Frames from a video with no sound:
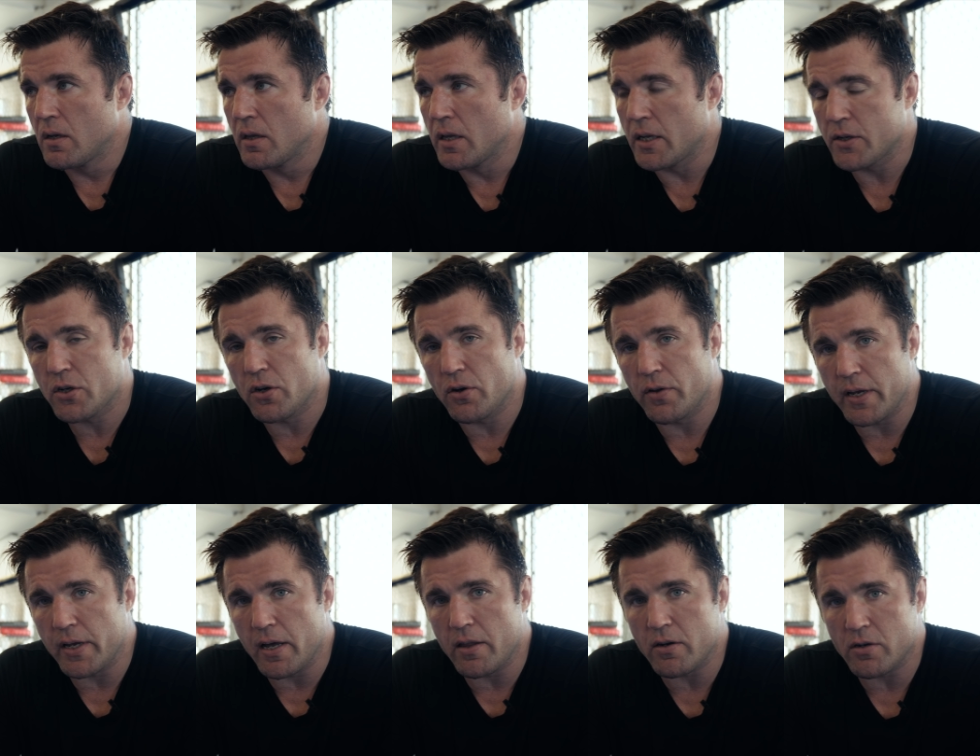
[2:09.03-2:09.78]
Let's go
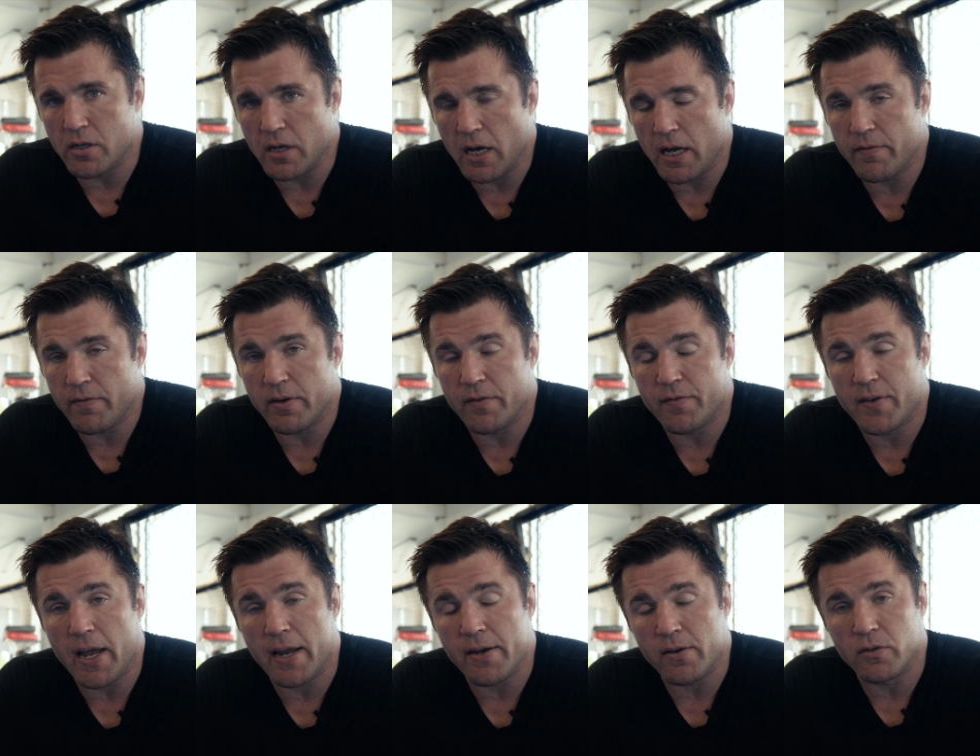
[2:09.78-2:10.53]
to the other side of it
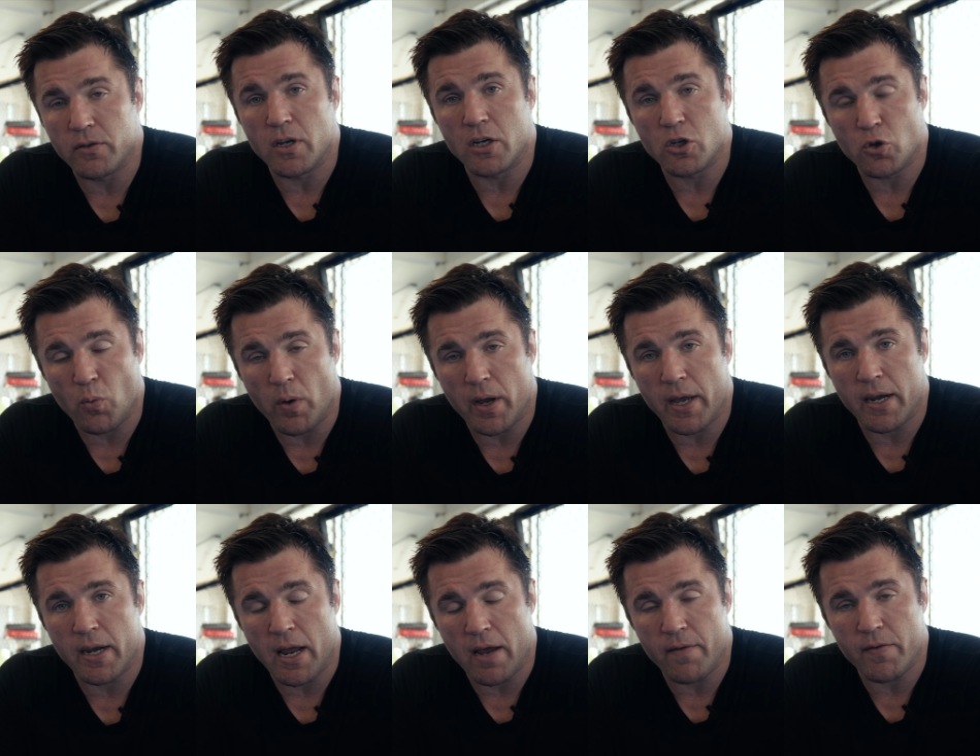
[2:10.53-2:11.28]
if Daniel does
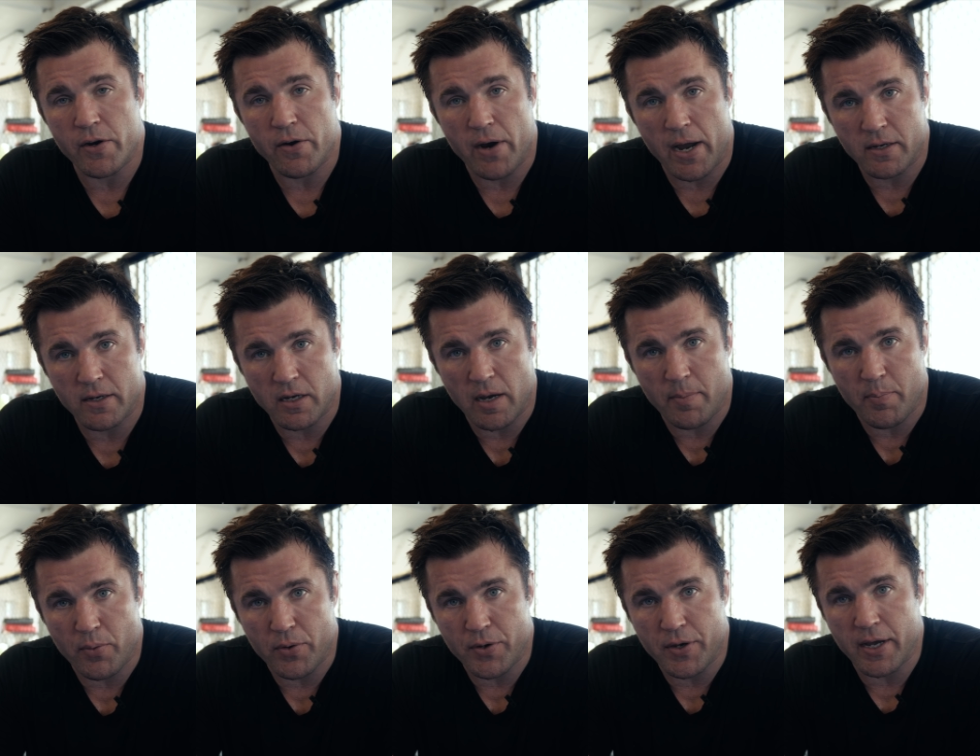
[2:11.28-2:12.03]
weigh in heavier, as
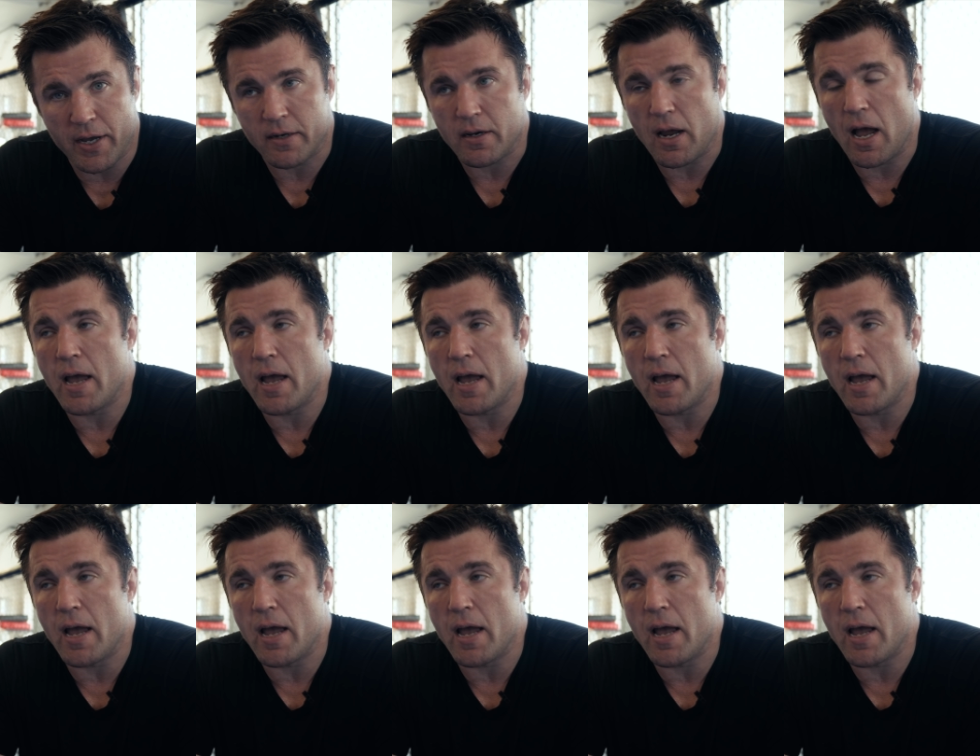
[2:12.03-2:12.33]
I predict.